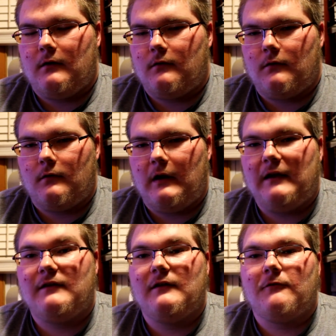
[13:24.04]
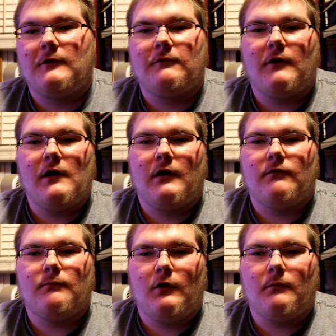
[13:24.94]
or 18 to
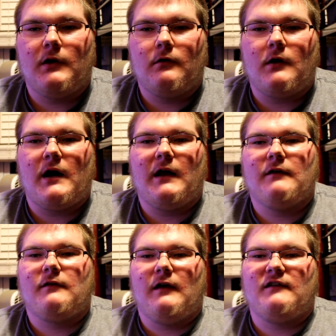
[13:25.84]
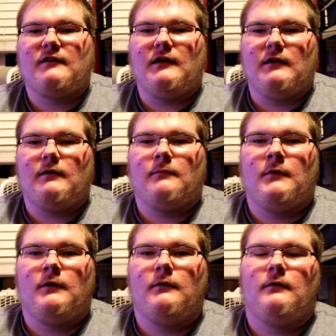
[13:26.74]
55mm IS STM
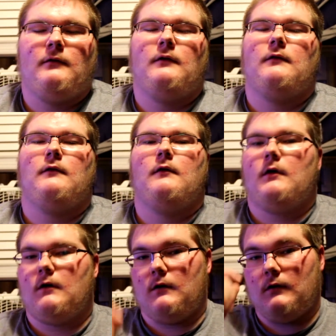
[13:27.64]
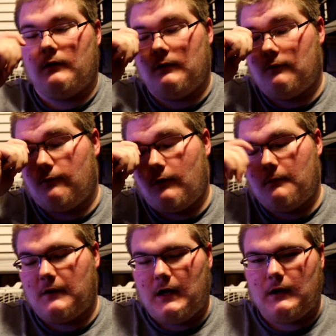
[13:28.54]
lens
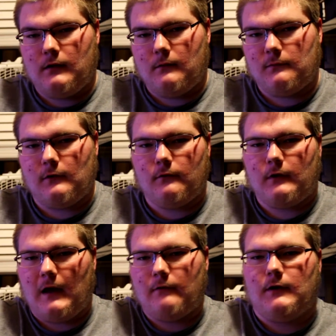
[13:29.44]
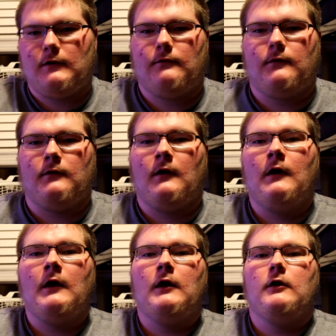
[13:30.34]
from Canon themselves. I have a Tiffin
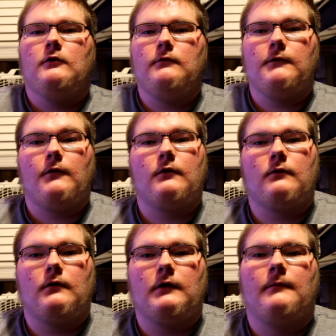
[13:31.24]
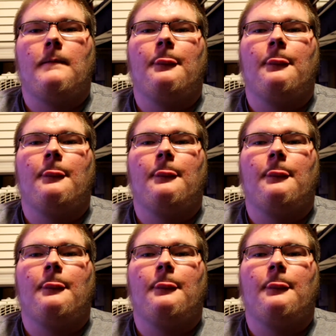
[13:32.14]
UV filter on it,